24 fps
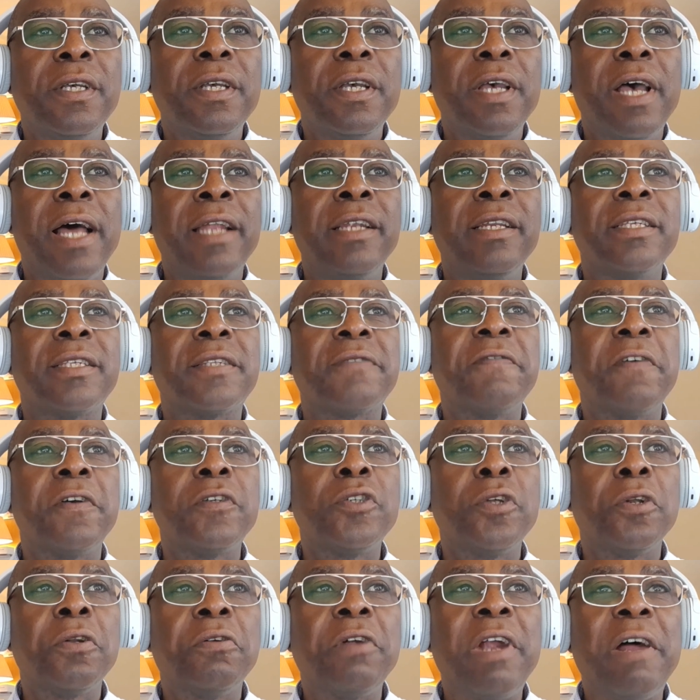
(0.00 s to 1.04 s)
and his
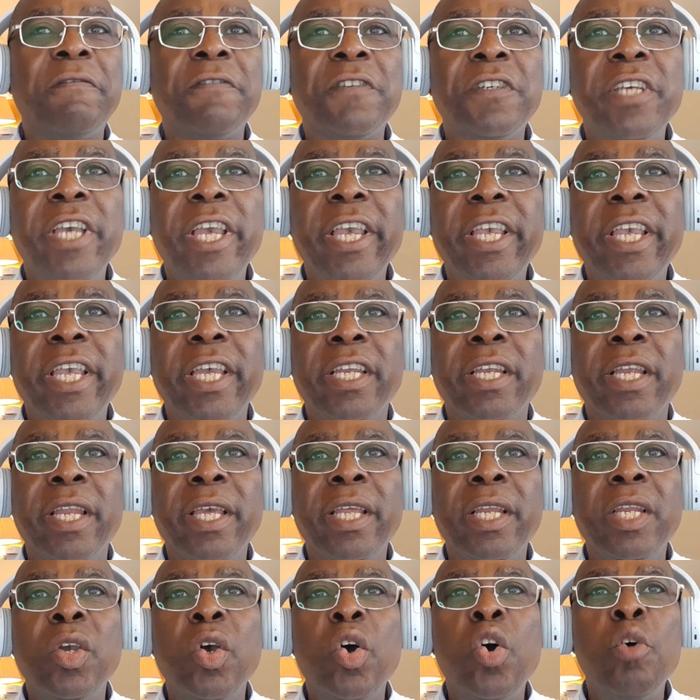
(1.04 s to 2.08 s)
photograph taken in
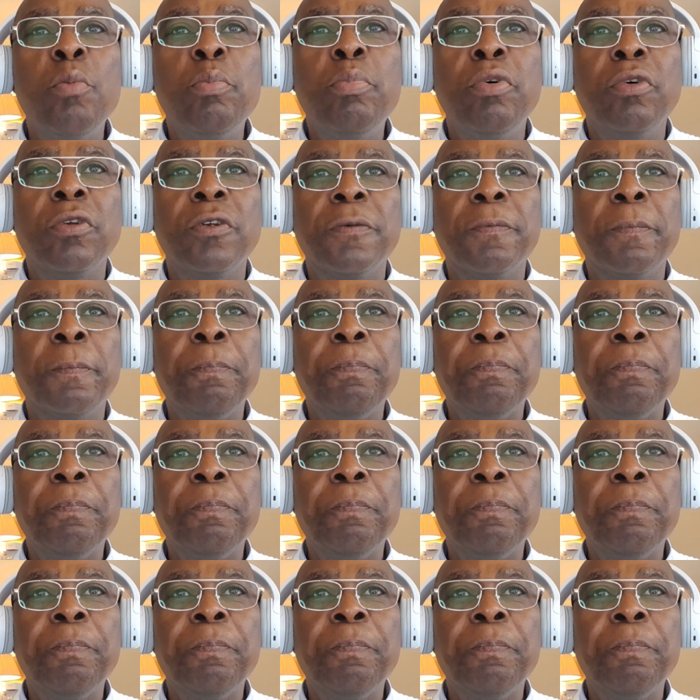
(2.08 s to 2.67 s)
the open